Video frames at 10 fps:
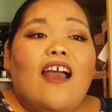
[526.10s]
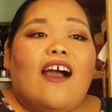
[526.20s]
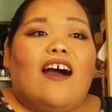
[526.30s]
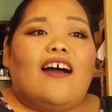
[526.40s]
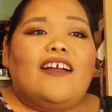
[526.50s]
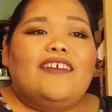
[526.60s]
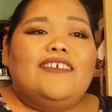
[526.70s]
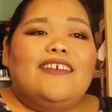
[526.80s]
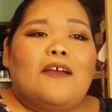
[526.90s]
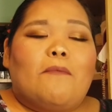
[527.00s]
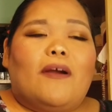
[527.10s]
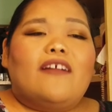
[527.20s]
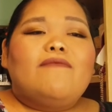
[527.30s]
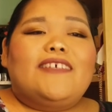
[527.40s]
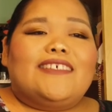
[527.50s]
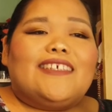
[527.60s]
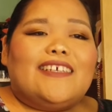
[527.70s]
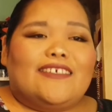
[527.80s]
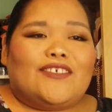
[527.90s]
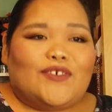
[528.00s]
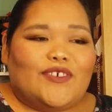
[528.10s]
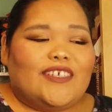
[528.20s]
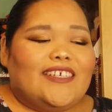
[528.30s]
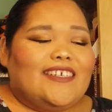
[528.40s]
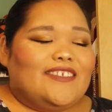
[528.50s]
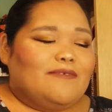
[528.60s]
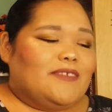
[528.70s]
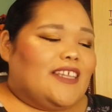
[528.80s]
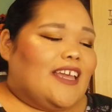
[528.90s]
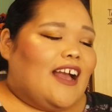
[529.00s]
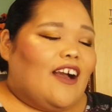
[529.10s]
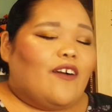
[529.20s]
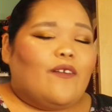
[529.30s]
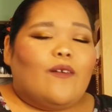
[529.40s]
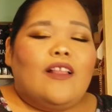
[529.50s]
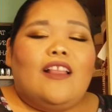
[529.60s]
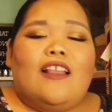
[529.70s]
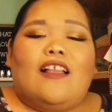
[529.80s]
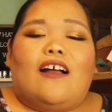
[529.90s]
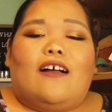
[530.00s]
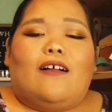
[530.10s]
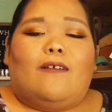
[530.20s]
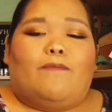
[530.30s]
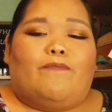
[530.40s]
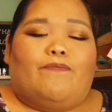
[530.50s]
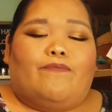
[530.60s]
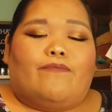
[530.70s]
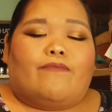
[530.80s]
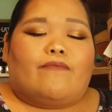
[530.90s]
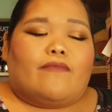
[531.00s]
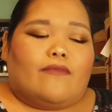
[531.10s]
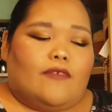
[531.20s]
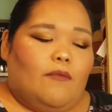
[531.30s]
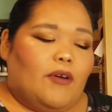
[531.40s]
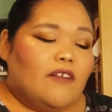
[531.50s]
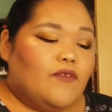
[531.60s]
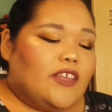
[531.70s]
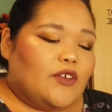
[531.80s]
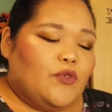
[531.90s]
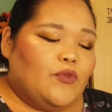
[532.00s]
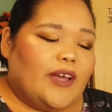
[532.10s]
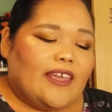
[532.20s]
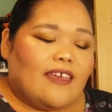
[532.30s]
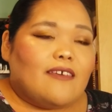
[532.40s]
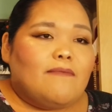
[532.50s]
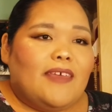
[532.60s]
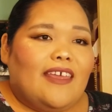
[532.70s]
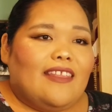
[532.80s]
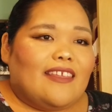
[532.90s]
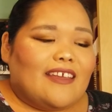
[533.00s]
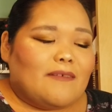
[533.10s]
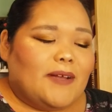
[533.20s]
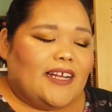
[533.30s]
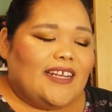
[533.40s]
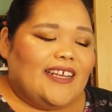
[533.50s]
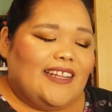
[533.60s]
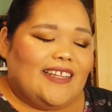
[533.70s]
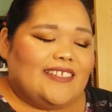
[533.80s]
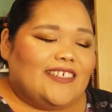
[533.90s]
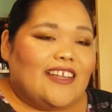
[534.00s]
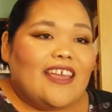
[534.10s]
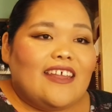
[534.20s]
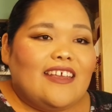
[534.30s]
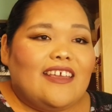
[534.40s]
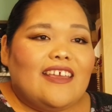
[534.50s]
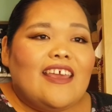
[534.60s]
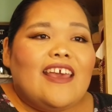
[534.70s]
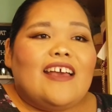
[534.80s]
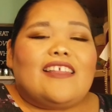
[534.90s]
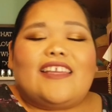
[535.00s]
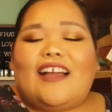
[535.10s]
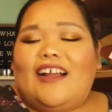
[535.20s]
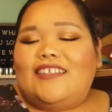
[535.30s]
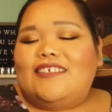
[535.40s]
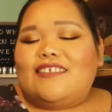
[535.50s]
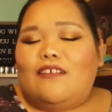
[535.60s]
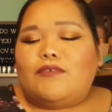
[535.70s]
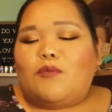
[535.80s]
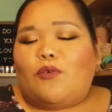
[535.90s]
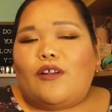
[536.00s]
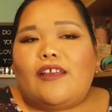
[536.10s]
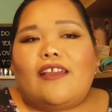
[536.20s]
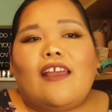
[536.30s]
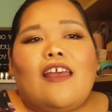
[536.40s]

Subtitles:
part of it is like a story in terms of like how, part of like who I am and like my indigeneity. Like, I just love supporting